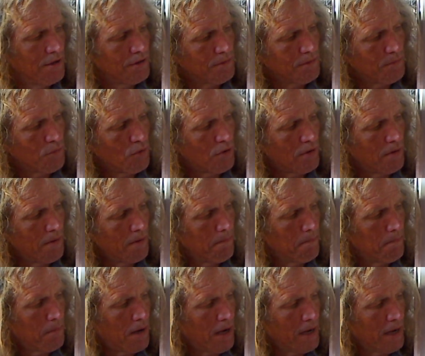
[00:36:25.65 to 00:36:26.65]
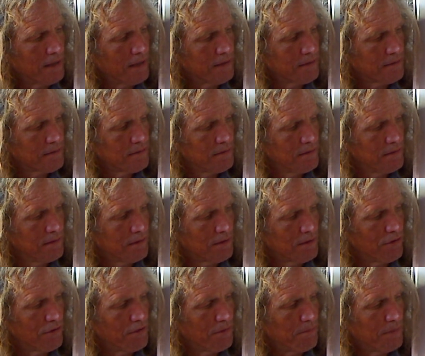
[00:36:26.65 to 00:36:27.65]
the more bias
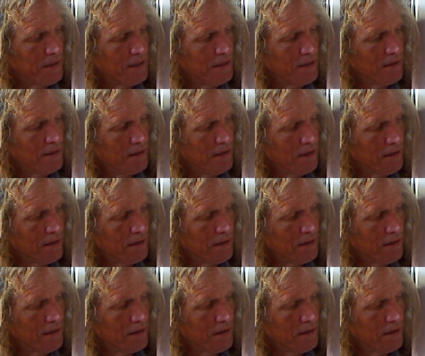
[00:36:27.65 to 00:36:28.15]
they're going to be,